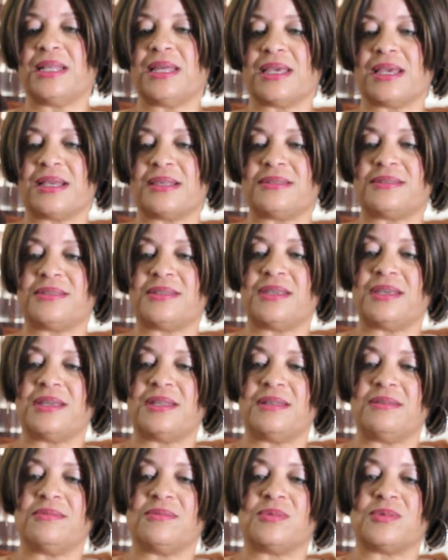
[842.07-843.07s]
like I
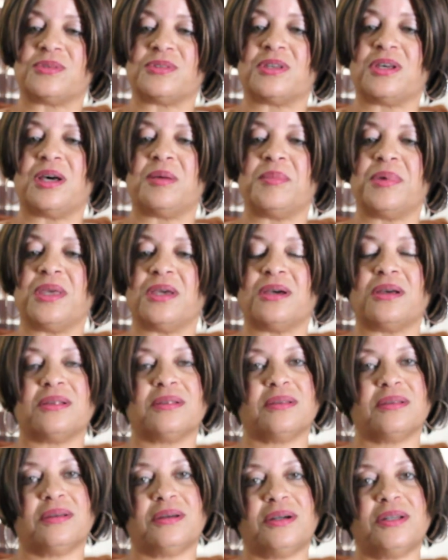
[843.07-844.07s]
said, was coming up
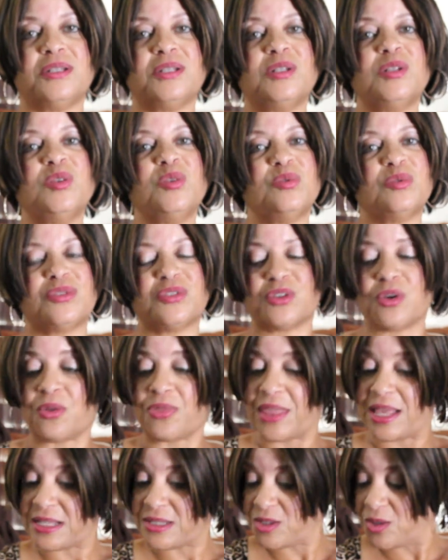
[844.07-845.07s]
unloose,
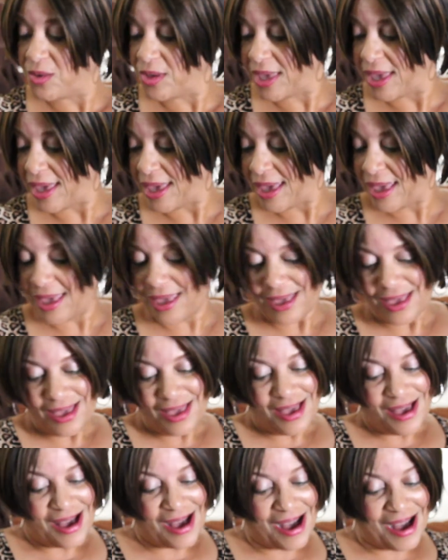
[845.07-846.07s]
so that's okay.
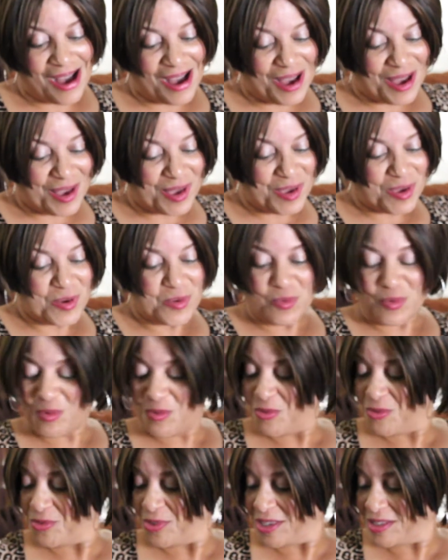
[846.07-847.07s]
I
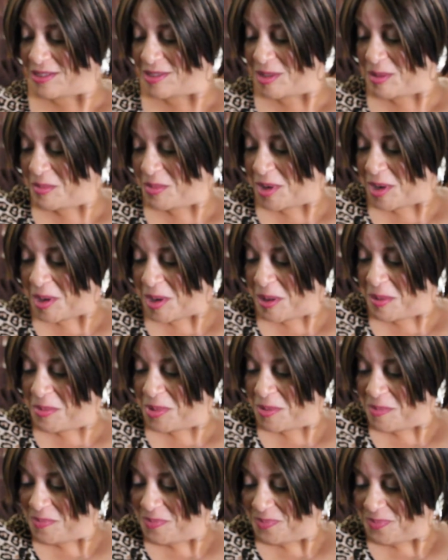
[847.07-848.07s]
will fix them up.